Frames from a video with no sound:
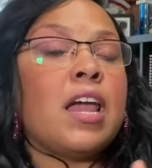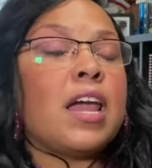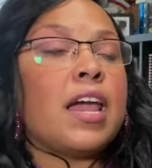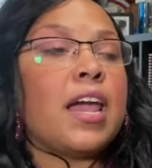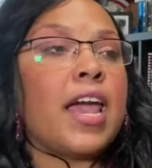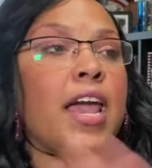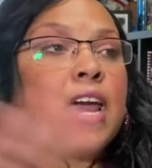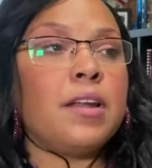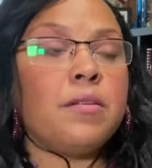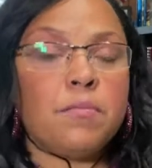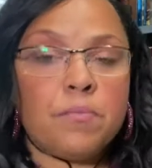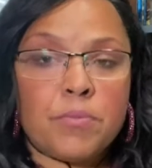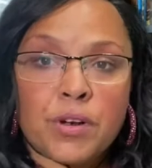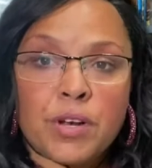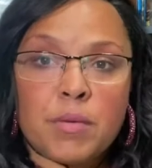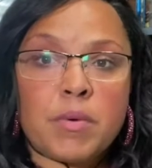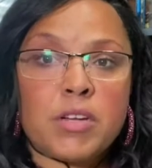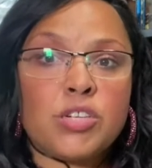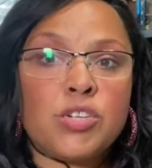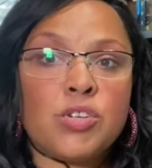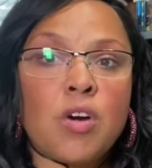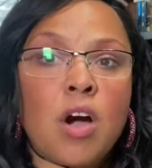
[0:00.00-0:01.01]
and pretty
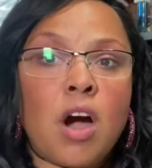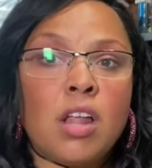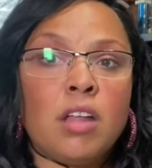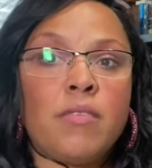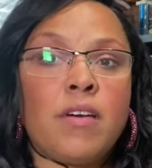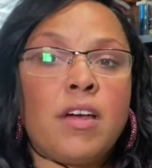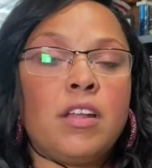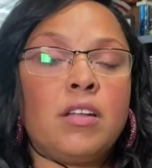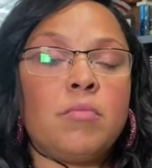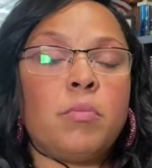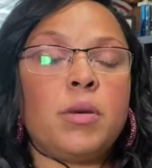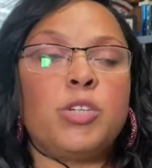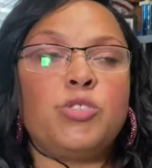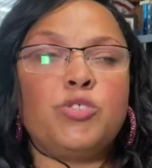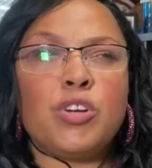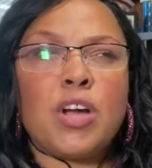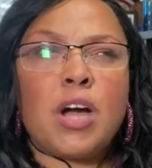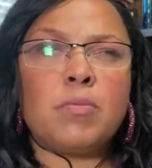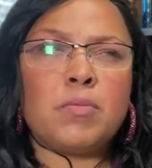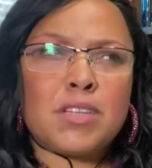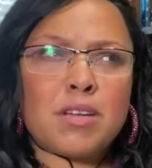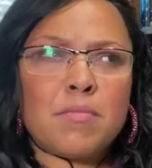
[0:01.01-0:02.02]
much do all of elementary
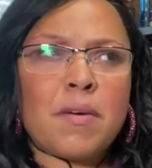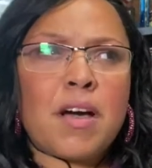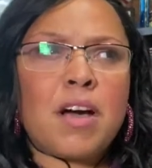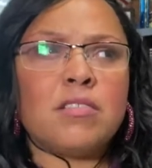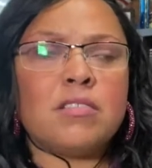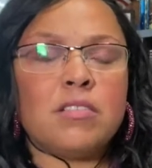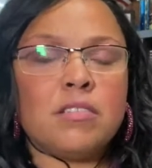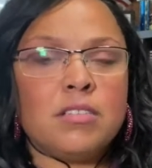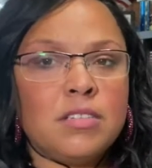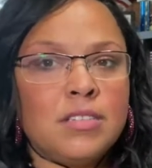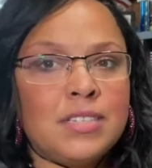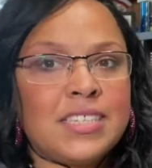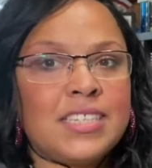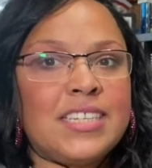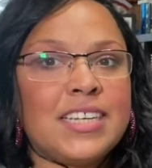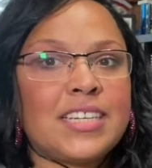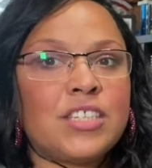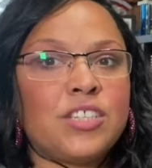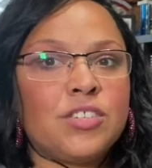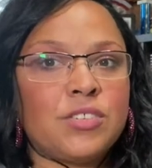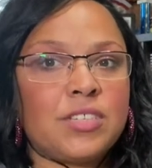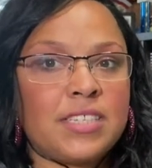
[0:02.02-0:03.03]
up to about
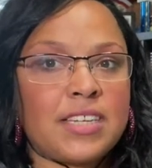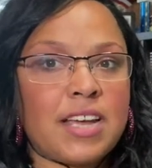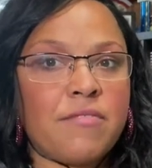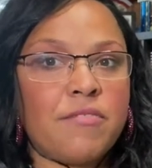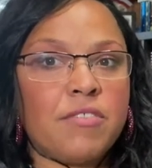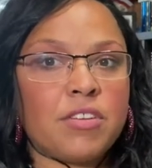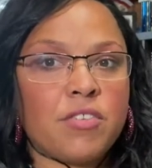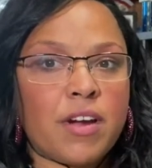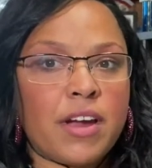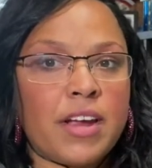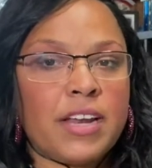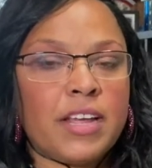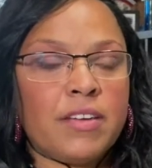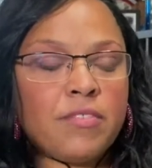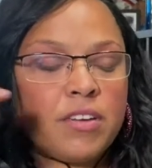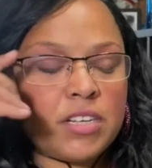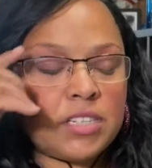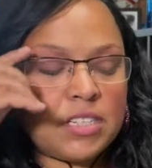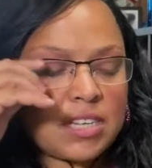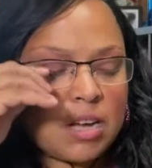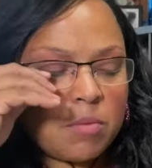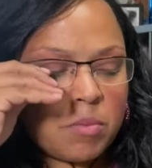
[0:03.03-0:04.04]
6th or 7th grade,
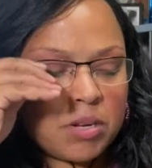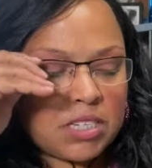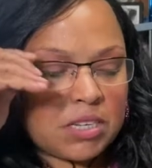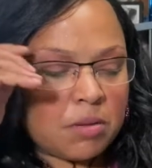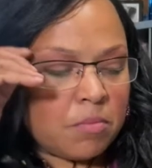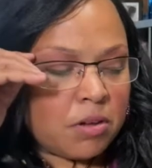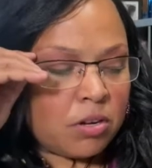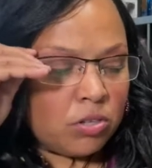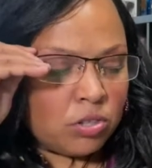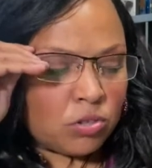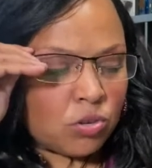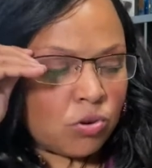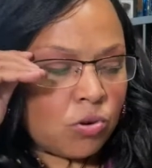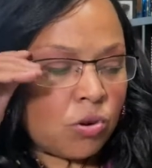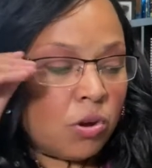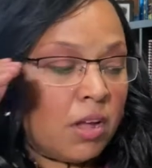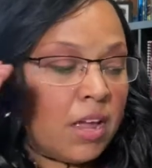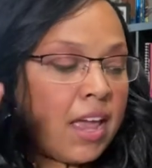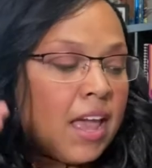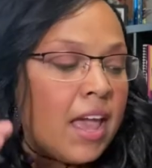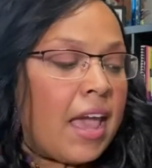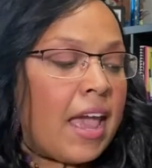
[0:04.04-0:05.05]
even some into middle school,
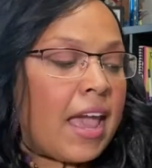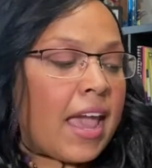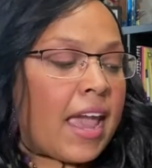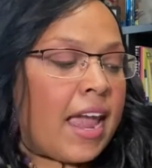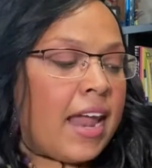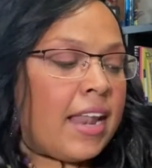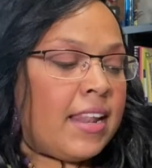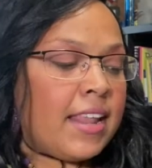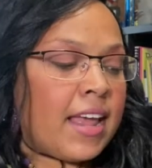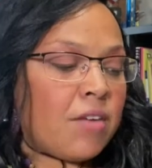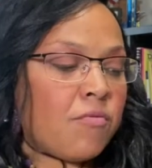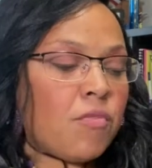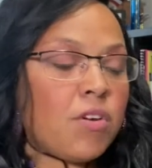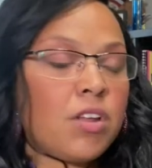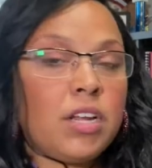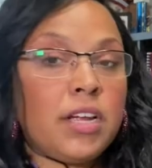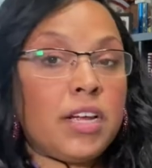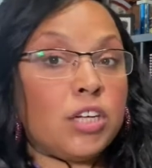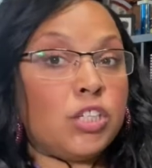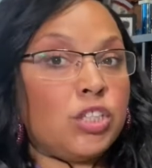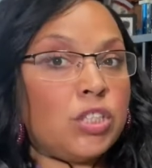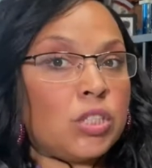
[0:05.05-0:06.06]
and they
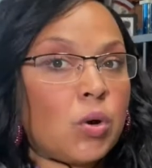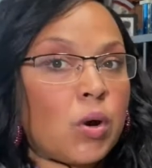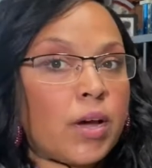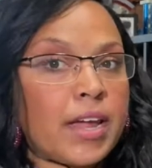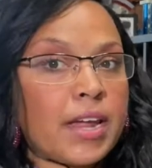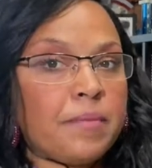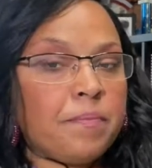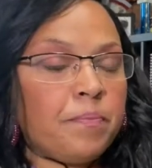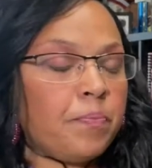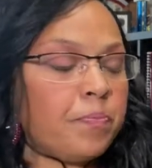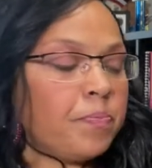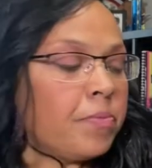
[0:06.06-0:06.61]
really enjoy it.